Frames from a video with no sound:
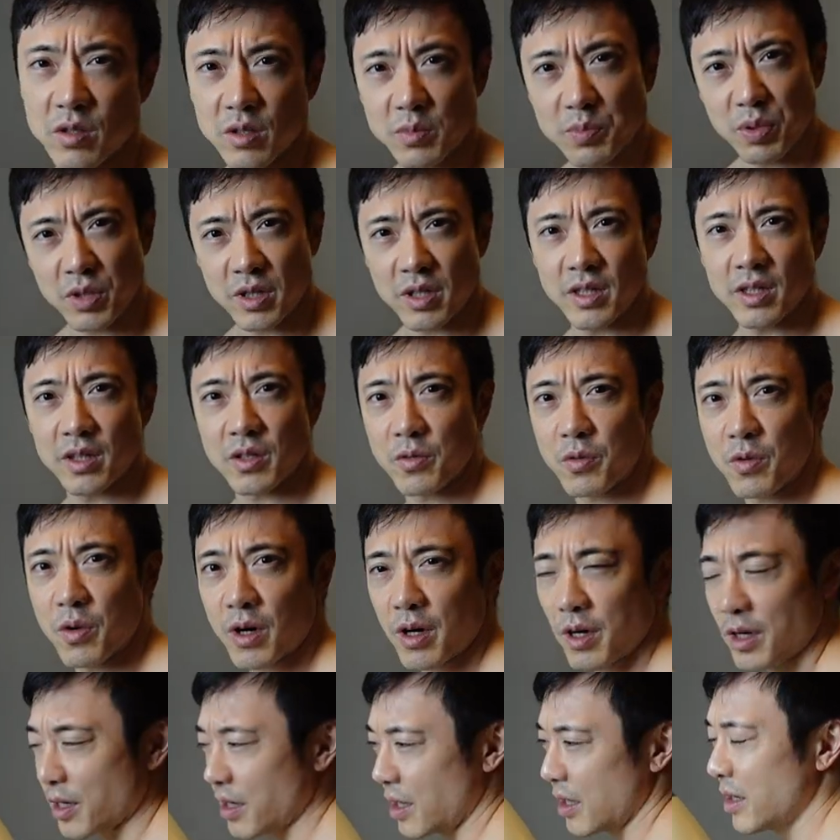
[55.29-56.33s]
who's put in the
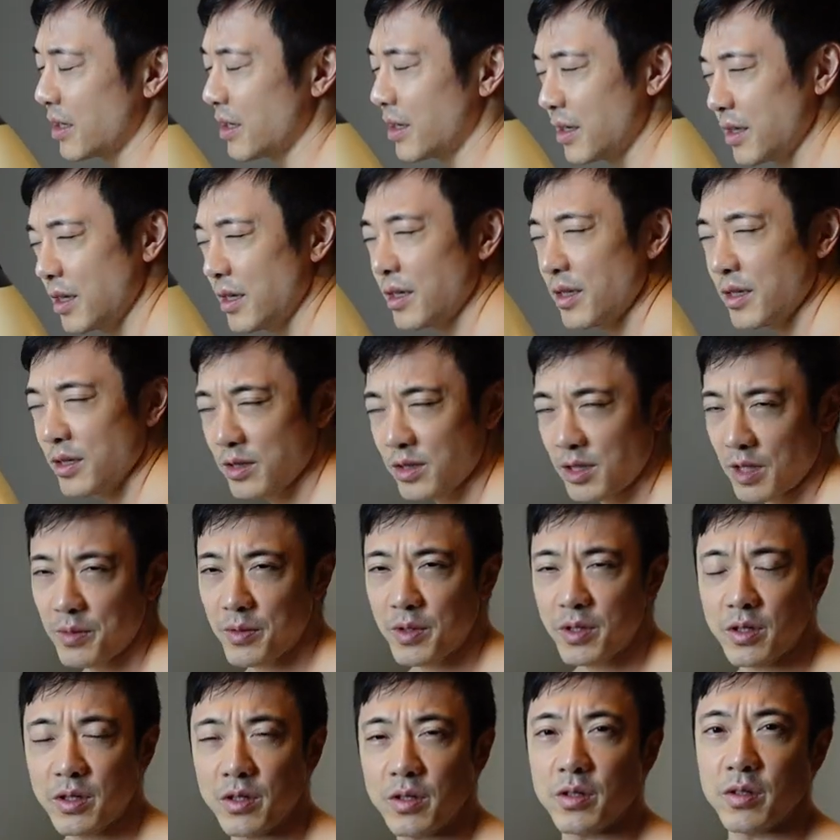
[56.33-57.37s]
work.
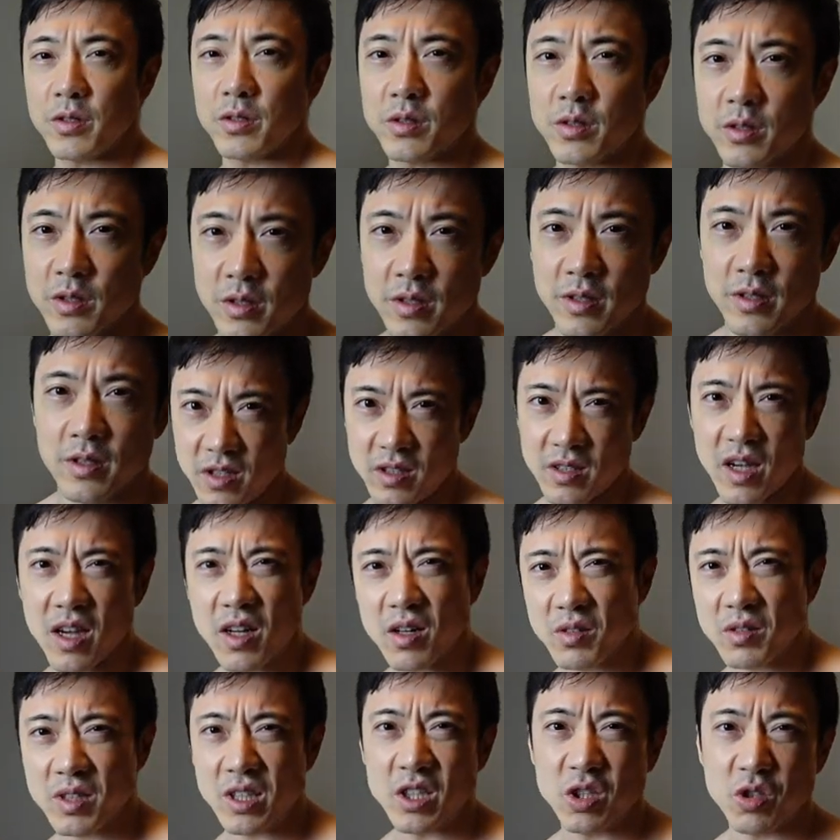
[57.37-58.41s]
Someone who's not
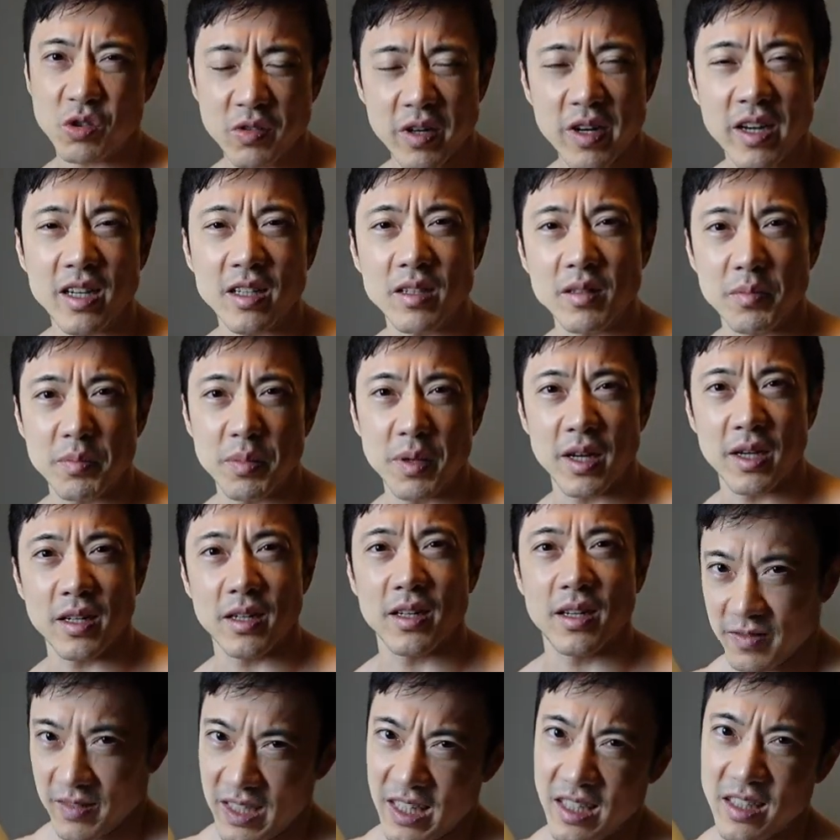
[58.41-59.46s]
only trained,
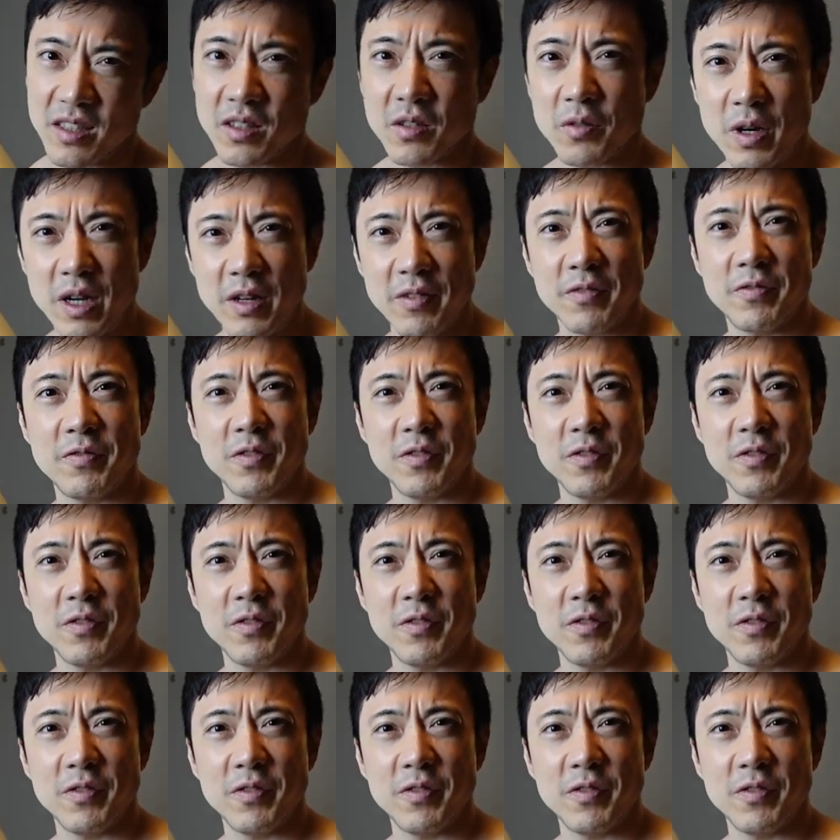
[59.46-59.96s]
but eaten the right